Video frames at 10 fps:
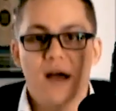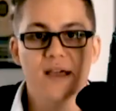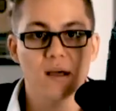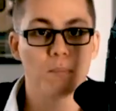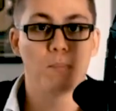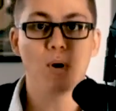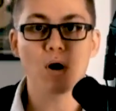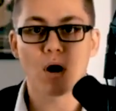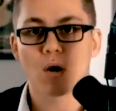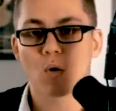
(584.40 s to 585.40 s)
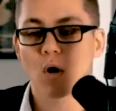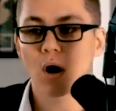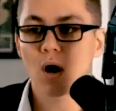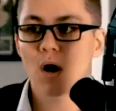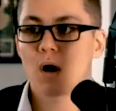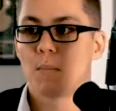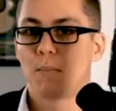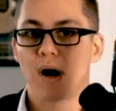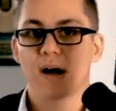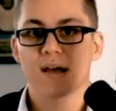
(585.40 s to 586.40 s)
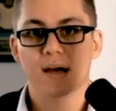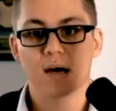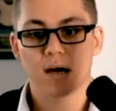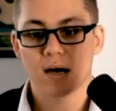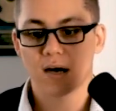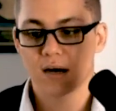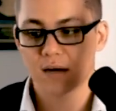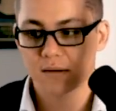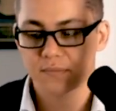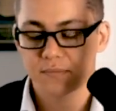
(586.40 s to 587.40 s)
book or buying it